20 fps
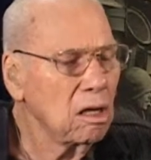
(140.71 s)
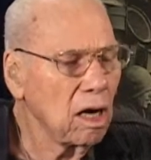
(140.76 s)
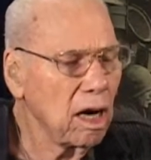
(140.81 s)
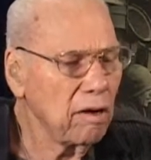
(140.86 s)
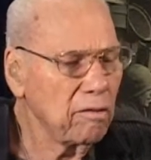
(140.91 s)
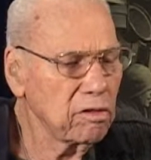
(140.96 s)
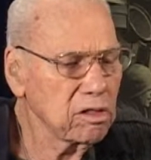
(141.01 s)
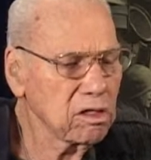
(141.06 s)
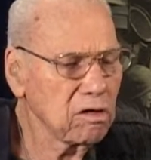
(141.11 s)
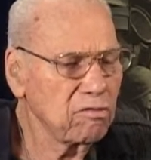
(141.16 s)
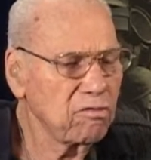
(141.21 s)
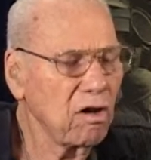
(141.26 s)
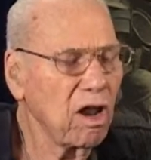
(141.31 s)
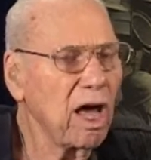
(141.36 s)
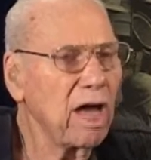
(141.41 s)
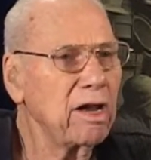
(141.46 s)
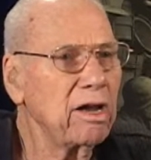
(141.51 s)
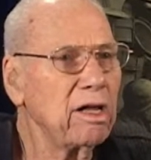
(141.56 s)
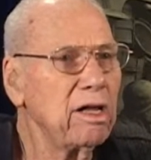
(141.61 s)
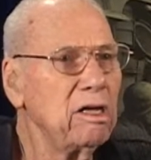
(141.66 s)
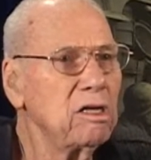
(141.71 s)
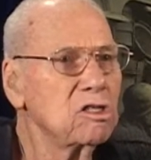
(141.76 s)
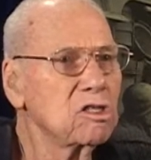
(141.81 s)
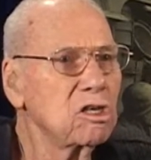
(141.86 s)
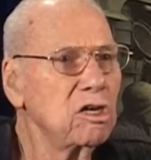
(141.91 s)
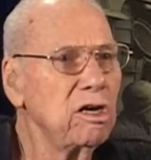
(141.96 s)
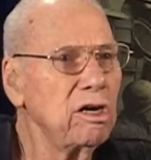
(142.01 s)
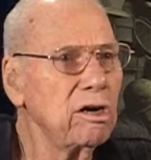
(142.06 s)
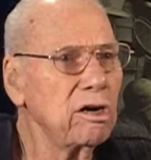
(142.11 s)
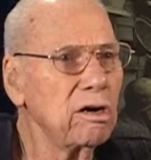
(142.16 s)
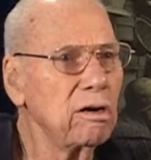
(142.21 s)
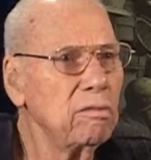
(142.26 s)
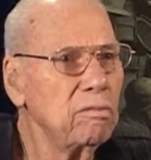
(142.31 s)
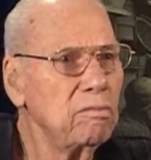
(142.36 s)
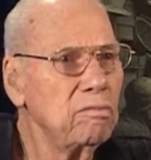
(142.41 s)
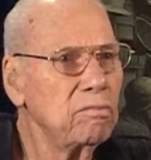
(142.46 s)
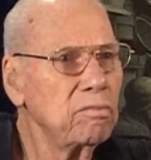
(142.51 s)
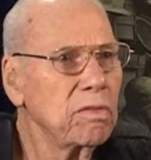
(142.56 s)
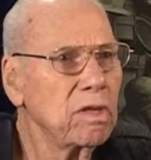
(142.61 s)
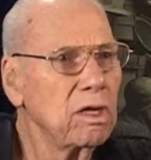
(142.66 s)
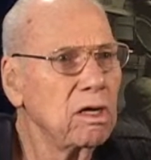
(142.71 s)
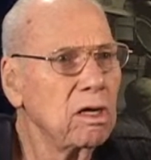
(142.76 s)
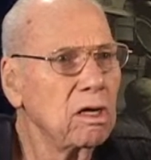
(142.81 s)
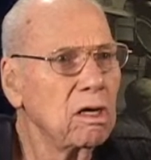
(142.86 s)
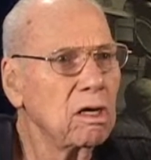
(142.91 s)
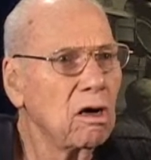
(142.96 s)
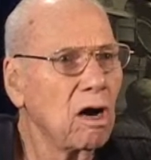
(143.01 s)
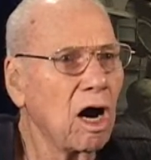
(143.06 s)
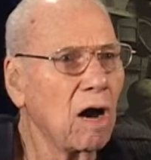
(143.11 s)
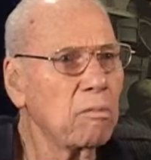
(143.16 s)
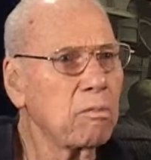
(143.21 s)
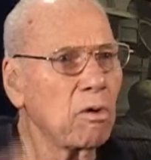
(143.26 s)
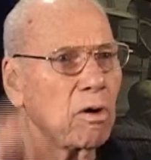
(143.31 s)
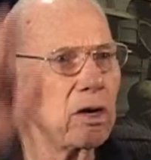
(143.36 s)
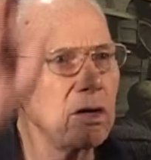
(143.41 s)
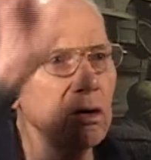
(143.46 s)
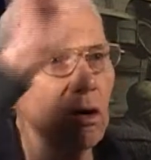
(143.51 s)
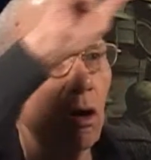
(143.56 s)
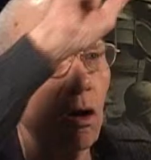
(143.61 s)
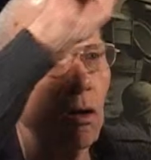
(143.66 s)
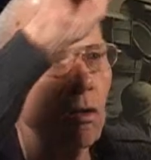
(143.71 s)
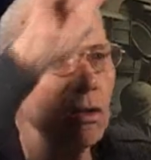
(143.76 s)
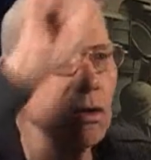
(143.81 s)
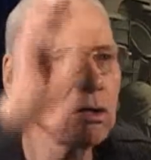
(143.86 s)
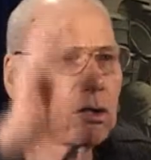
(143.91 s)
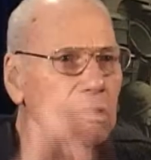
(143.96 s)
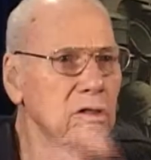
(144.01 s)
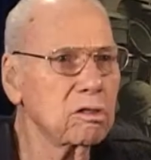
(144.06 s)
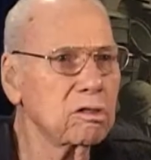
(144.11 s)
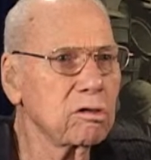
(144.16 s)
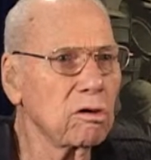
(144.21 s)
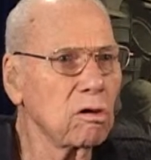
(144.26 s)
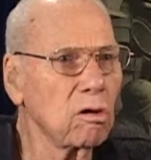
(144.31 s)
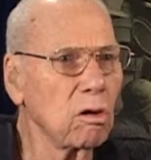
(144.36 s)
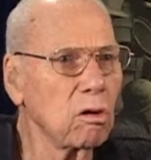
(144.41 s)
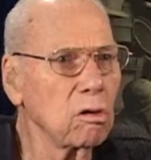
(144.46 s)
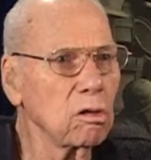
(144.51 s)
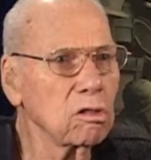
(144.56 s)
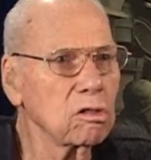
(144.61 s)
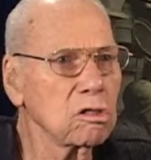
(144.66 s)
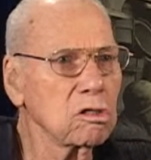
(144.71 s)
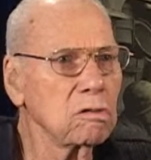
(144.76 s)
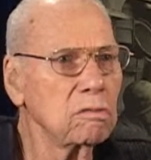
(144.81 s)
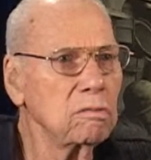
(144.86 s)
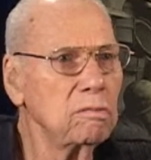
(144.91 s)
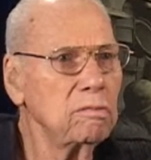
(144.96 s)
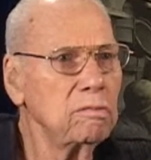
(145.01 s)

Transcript: I was a flight engineer, operate all the controls